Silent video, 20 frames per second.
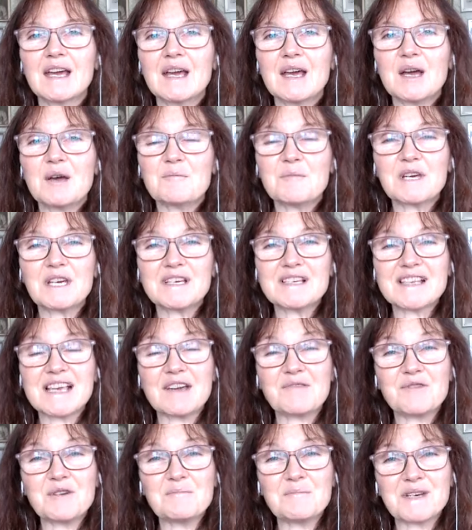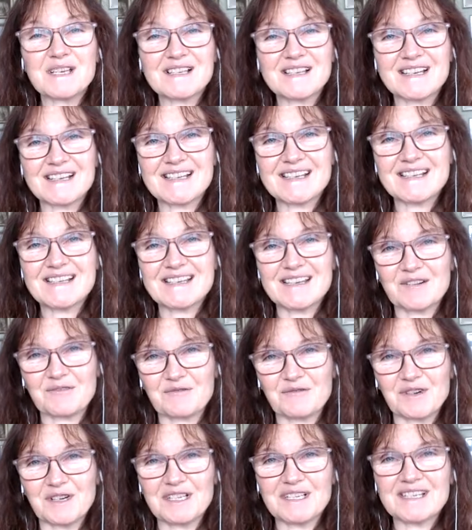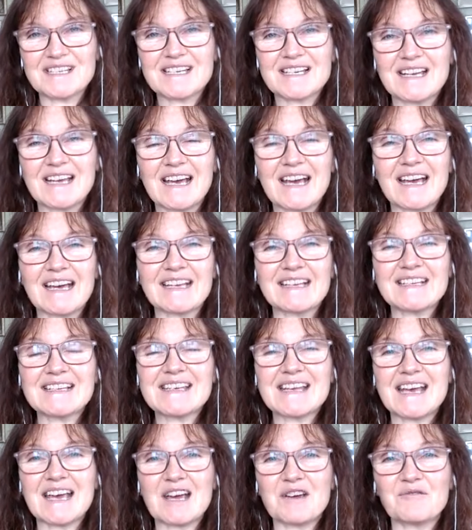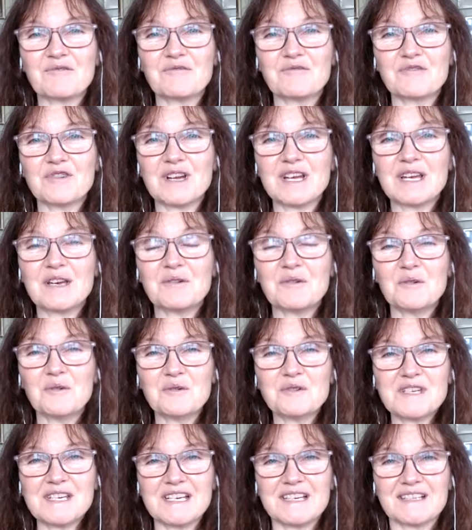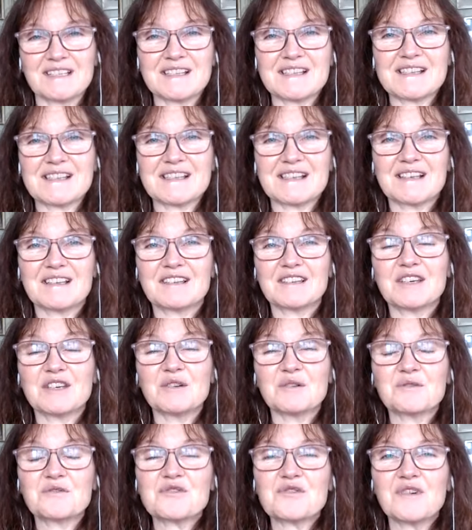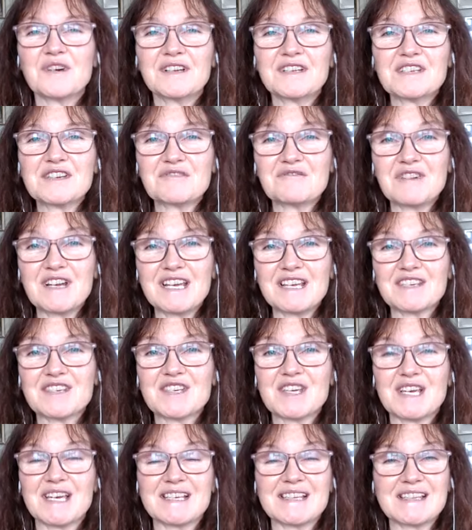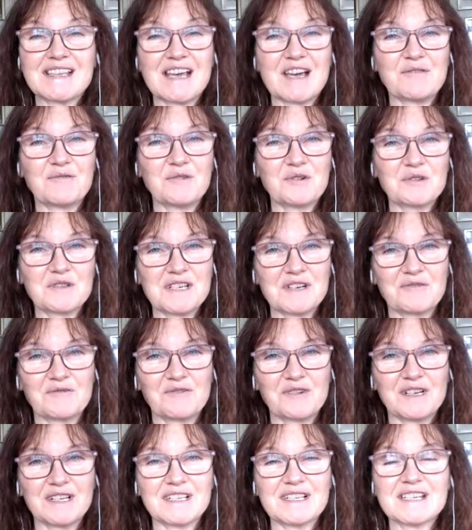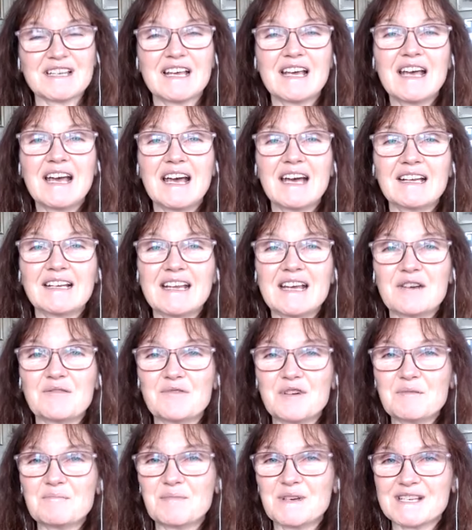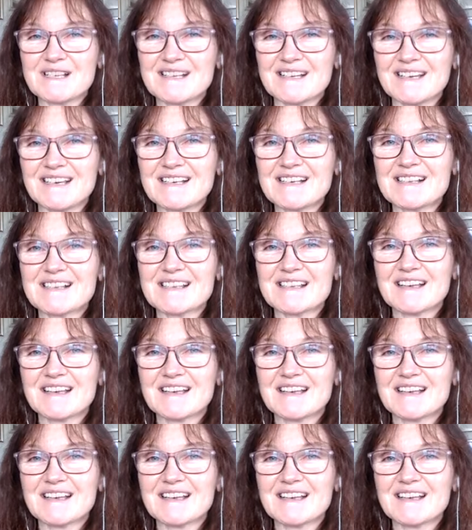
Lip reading: Because every business is different, and every audience that you're trying to reach is therefore different, and every business